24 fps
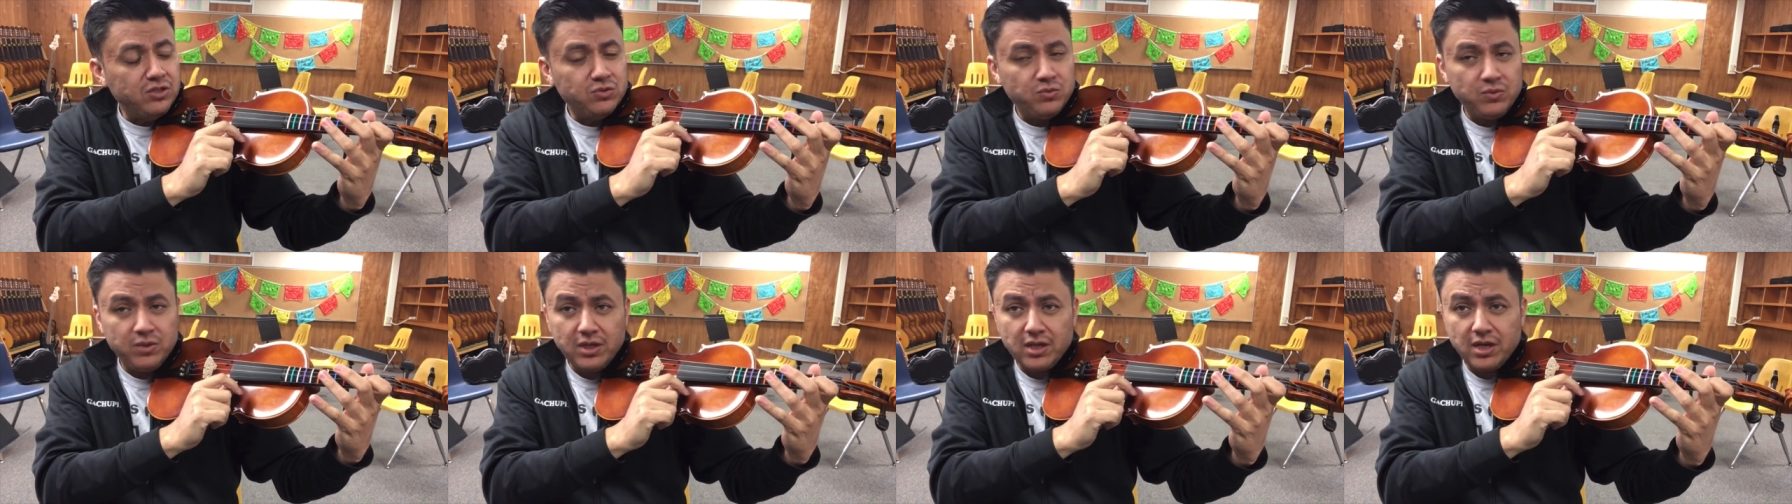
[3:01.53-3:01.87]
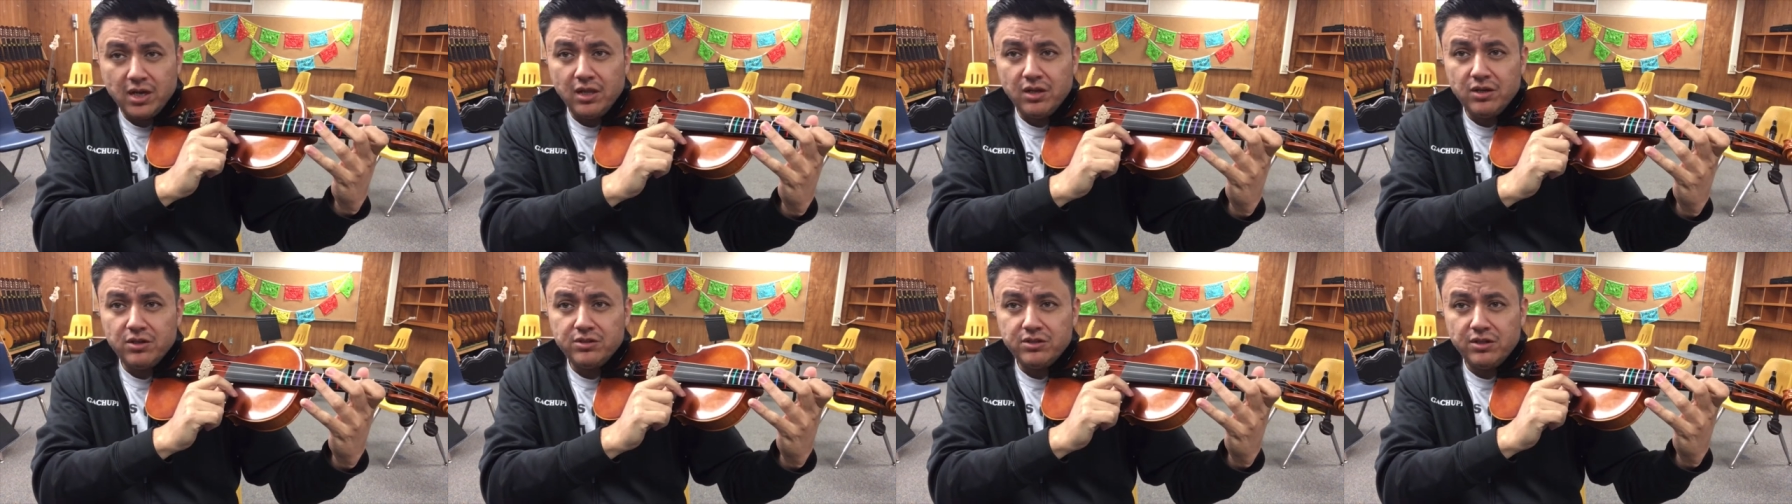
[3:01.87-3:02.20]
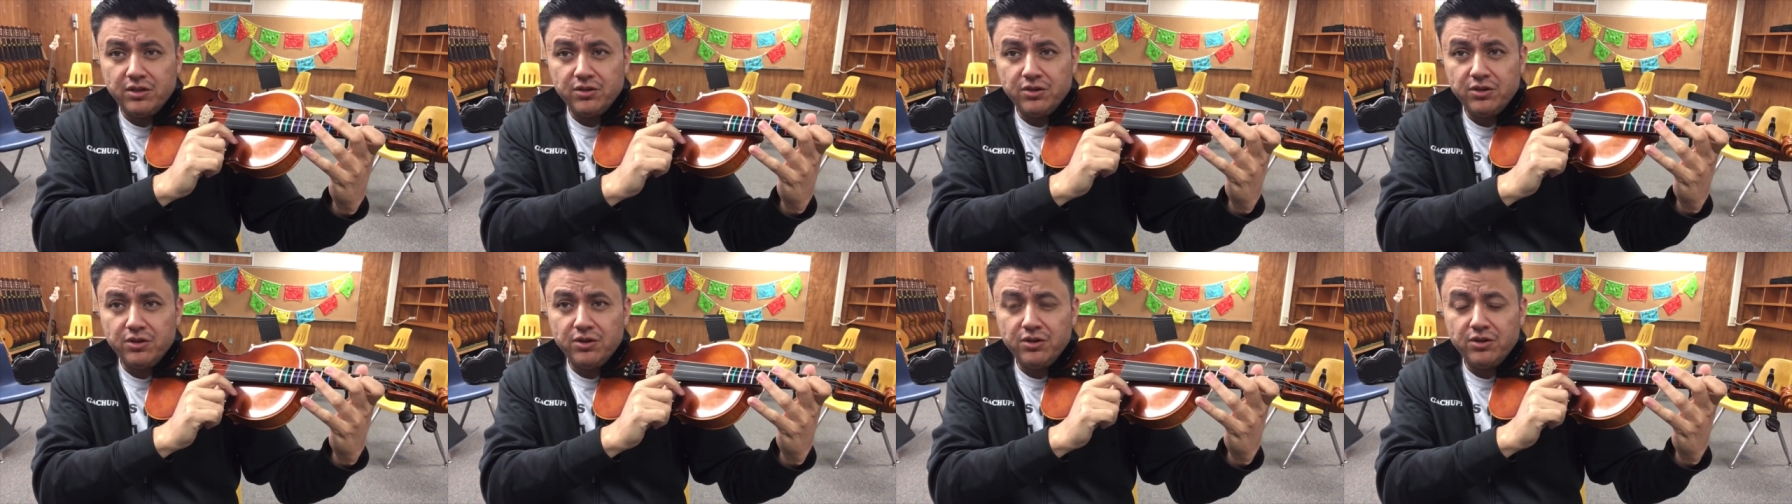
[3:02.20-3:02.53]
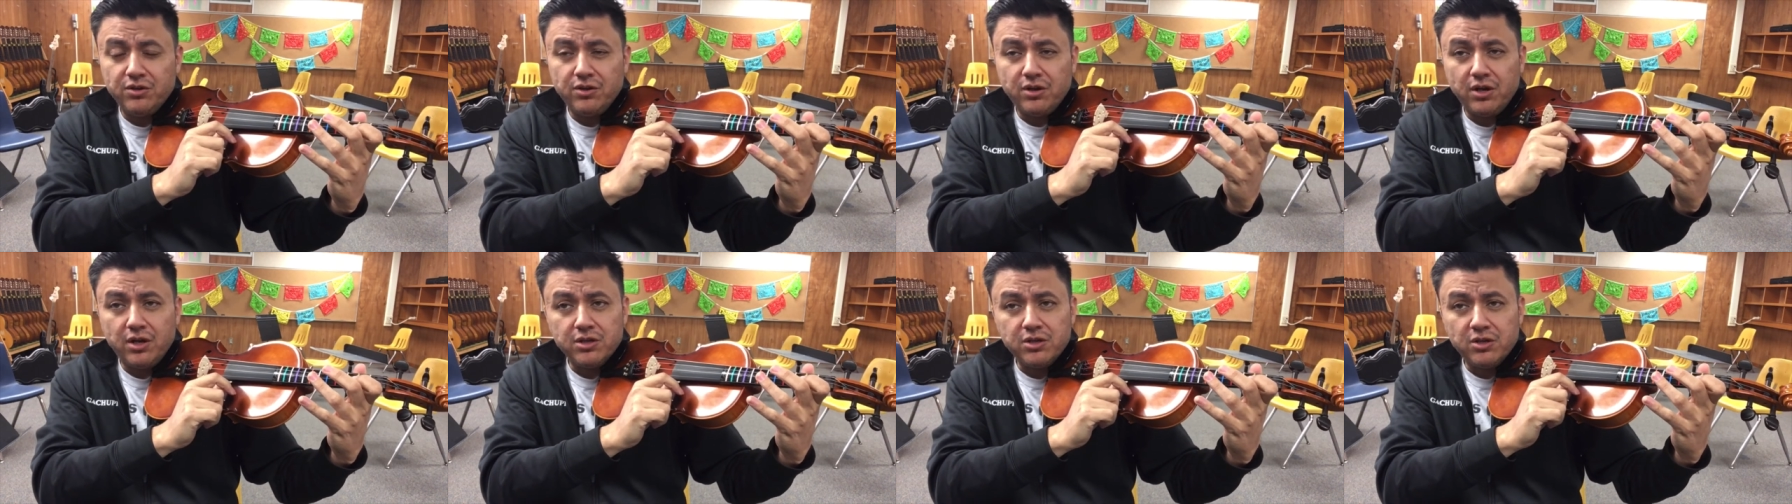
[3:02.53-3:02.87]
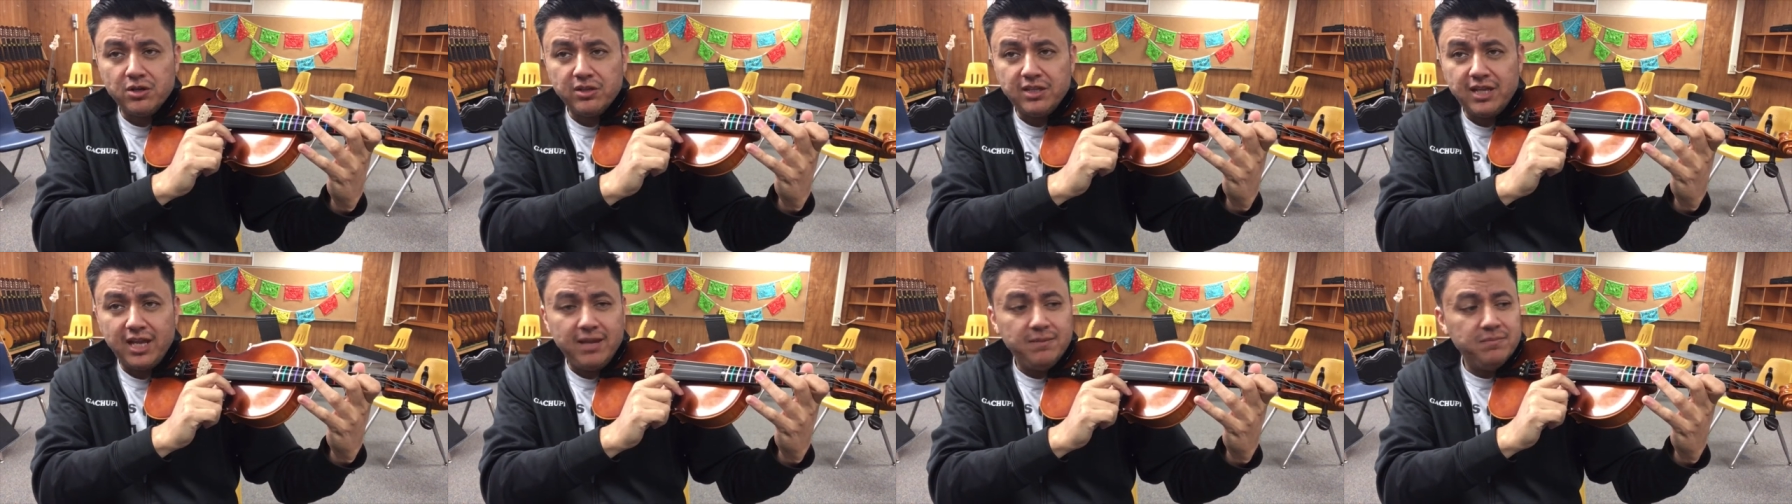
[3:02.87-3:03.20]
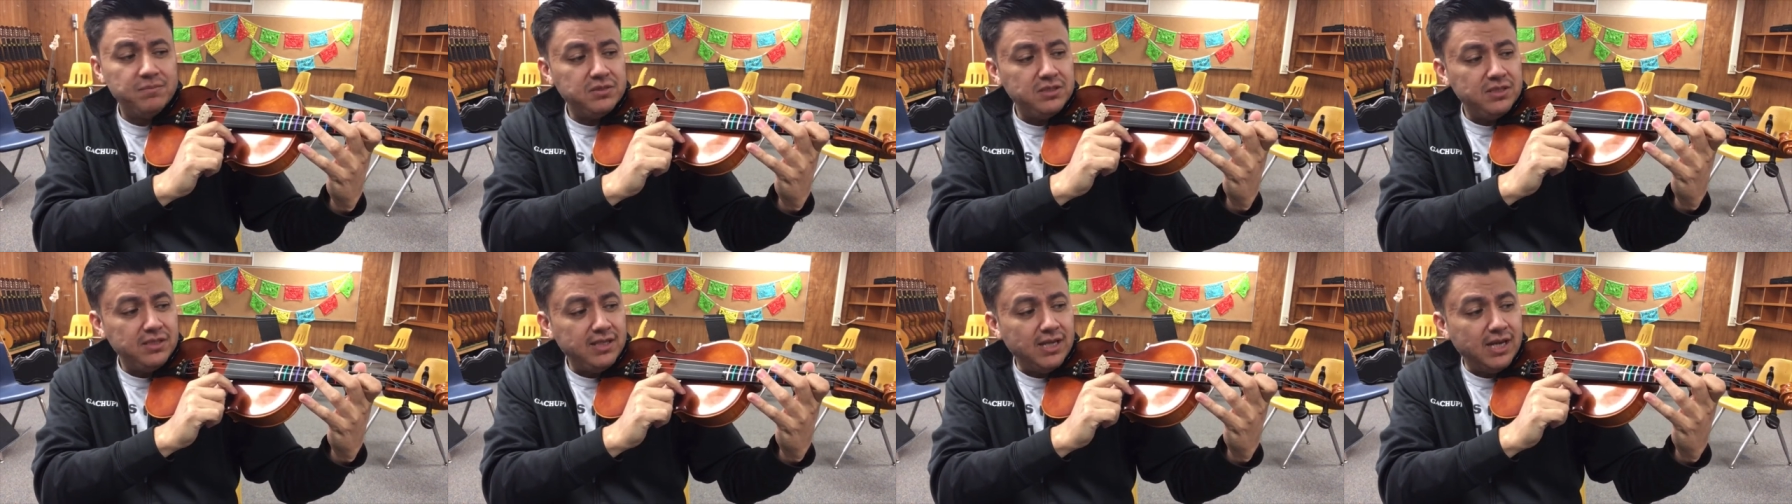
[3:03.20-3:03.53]
three colors on your on your
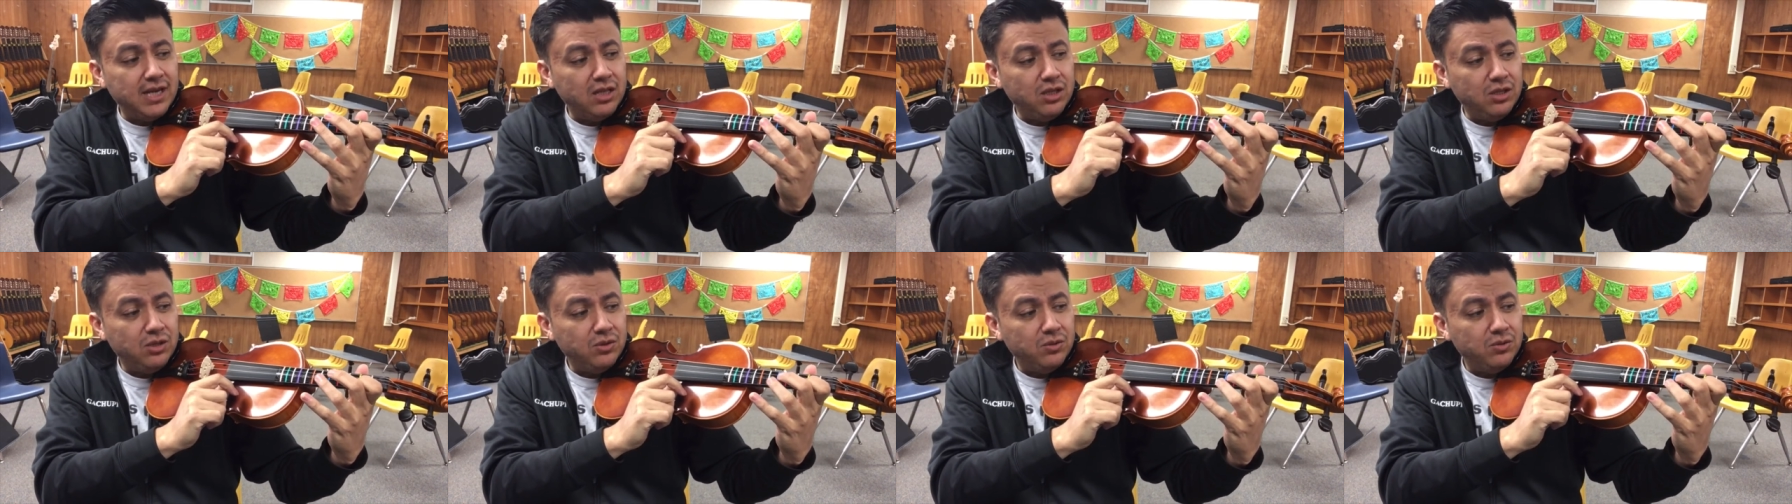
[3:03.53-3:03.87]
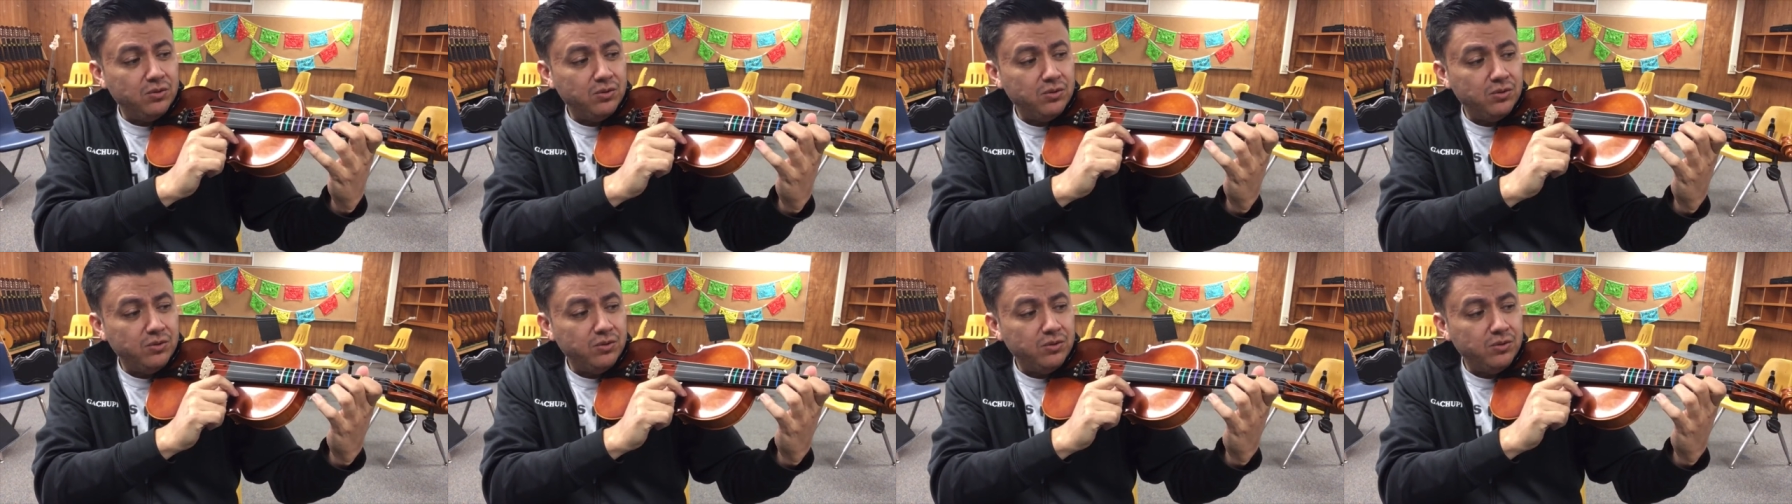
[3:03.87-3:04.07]
tapes, yellow,